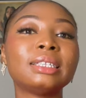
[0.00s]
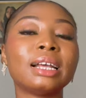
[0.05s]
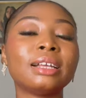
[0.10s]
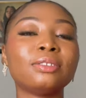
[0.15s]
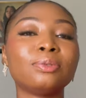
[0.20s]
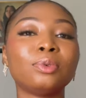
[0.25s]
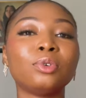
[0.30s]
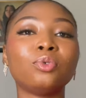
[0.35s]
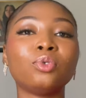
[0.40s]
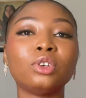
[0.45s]

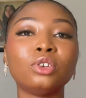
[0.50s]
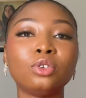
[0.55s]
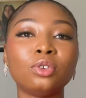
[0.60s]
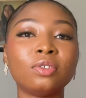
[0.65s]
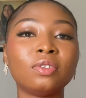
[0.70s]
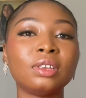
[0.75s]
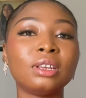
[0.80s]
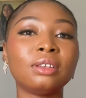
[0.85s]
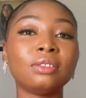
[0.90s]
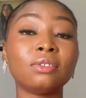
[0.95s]
has been
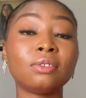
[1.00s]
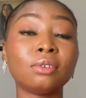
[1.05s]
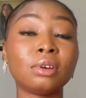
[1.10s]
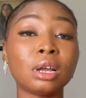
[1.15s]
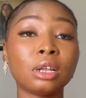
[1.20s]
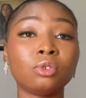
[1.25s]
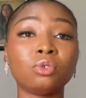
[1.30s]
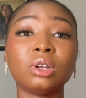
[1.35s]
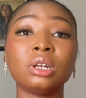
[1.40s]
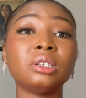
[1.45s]
reducing it
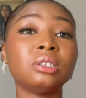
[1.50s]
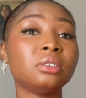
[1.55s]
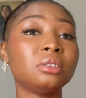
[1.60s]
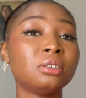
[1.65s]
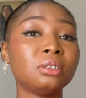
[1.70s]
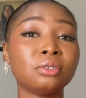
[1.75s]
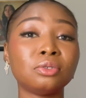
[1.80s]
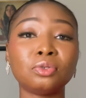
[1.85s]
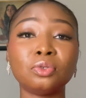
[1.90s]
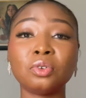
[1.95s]
gradually.
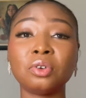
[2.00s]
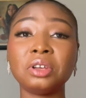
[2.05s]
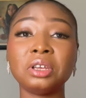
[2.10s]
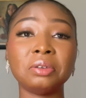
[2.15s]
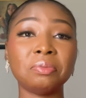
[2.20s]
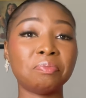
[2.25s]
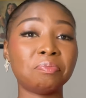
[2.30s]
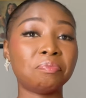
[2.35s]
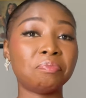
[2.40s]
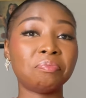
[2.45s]
This is not
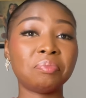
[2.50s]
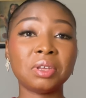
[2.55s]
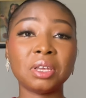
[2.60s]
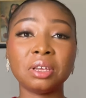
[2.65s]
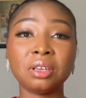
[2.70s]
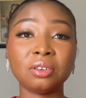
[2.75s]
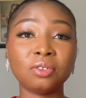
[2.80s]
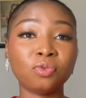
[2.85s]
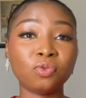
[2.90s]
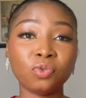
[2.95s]
a
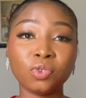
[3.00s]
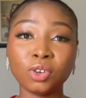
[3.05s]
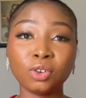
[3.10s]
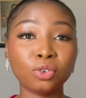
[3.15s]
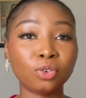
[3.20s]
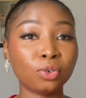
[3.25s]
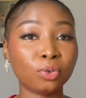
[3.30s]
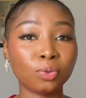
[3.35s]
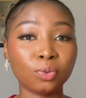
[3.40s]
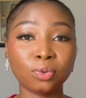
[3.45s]
paid
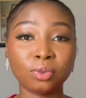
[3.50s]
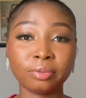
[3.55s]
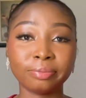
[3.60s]
video.